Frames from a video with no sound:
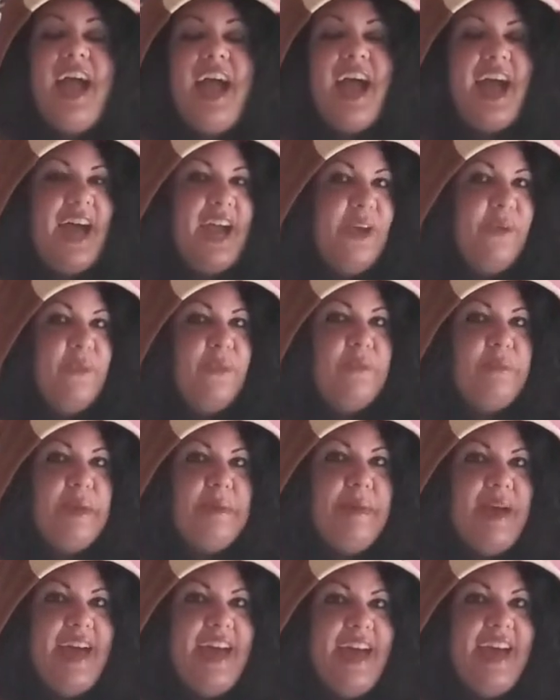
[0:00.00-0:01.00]
I will be
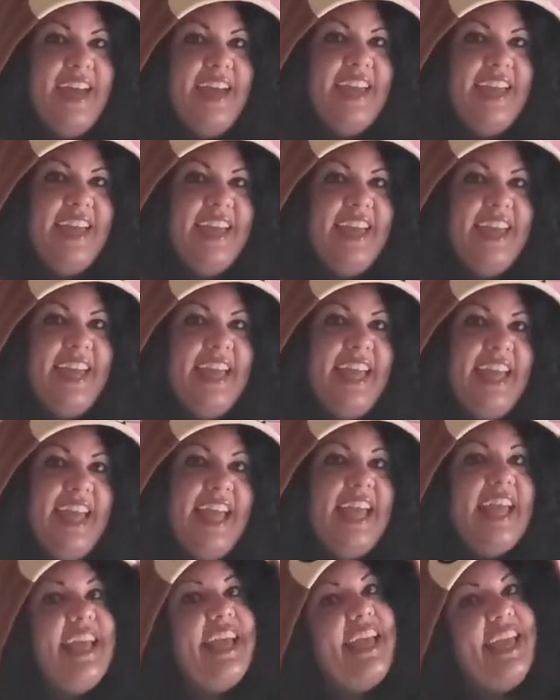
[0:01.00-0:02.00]
back
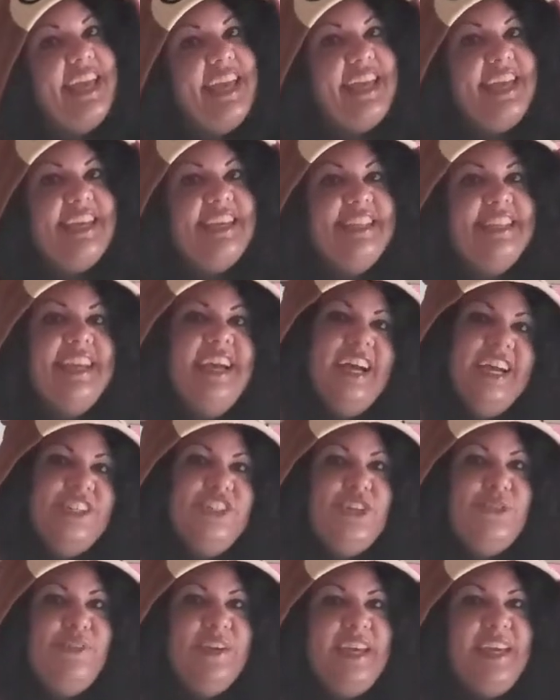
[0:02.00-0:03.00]
in a
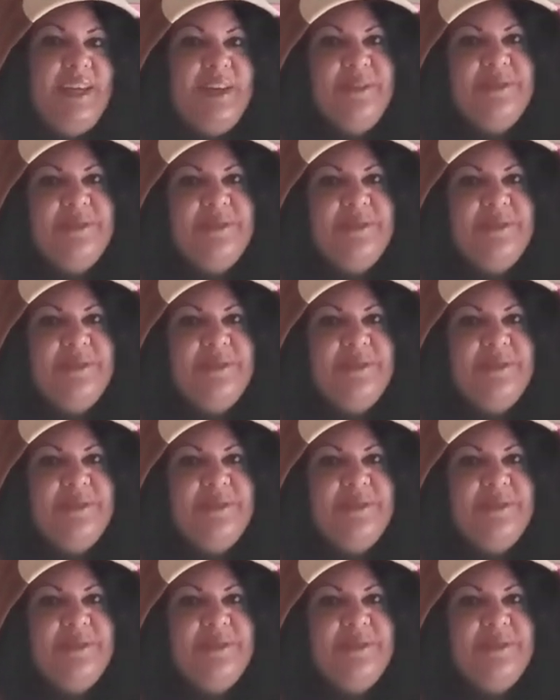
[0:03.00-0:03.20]
jiffy.